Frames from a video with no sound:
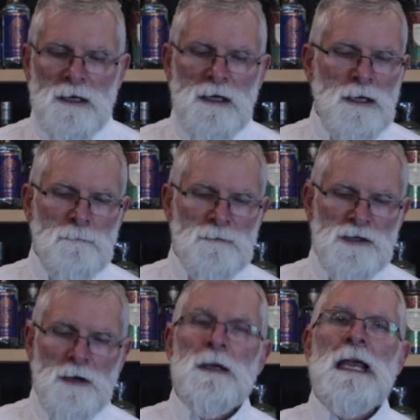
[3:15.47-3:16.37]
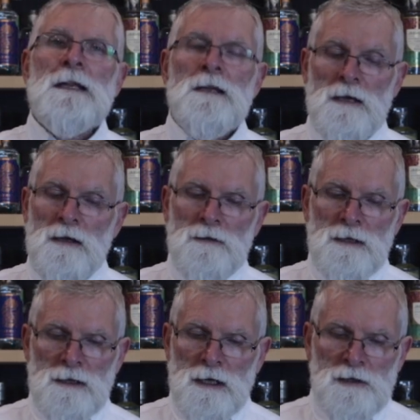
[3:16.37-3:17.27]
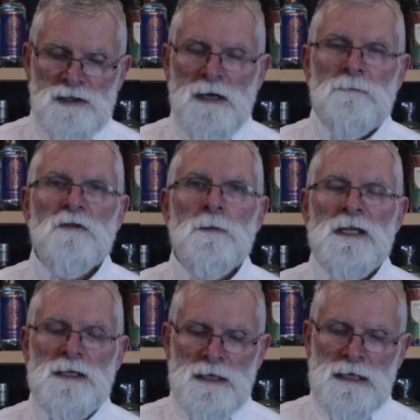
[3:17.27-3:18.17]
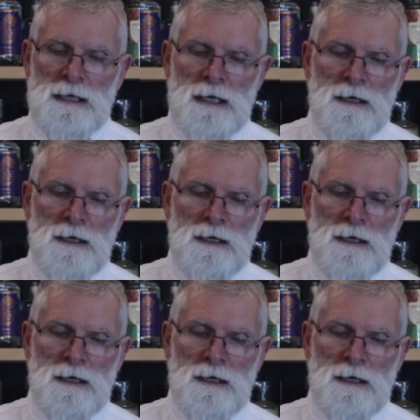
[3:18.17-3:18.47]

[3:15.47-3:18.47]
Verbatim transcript: Um, so again, the glass comes from Italy.